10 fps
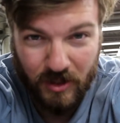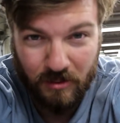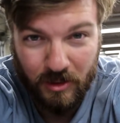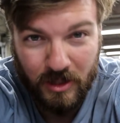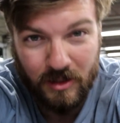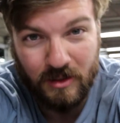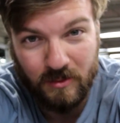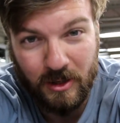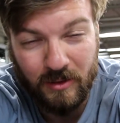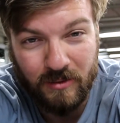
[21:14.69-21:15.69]
It's
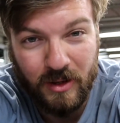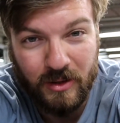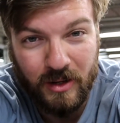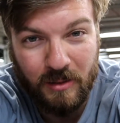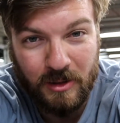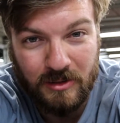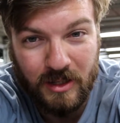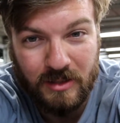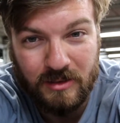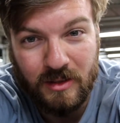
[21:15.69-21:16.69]
unfortunate though, because I tried this
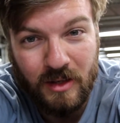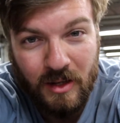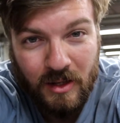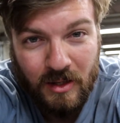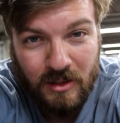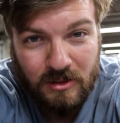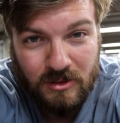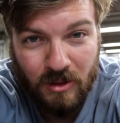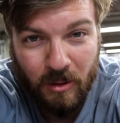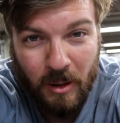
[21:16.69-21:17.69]
cool little camera trick where
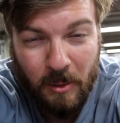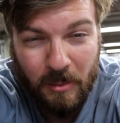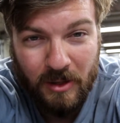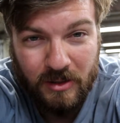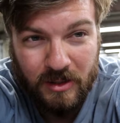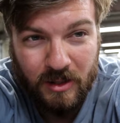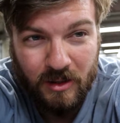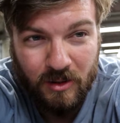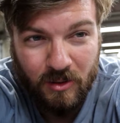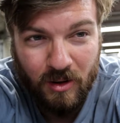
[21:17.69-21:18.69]
I uh, finished
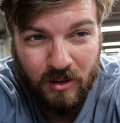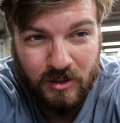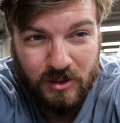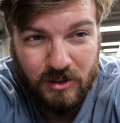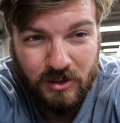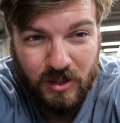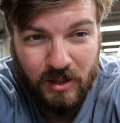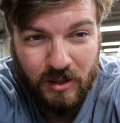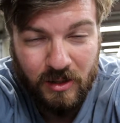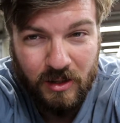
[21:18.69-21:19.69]
my outro and then I put the
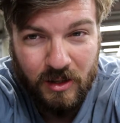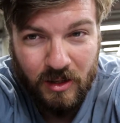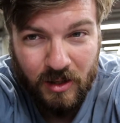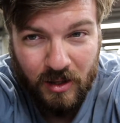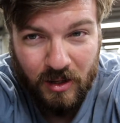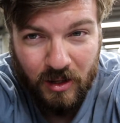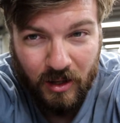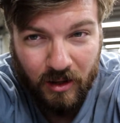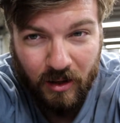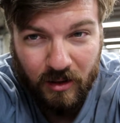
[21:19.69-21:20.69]
lens cap back on
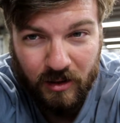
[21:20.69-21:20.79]
the camera.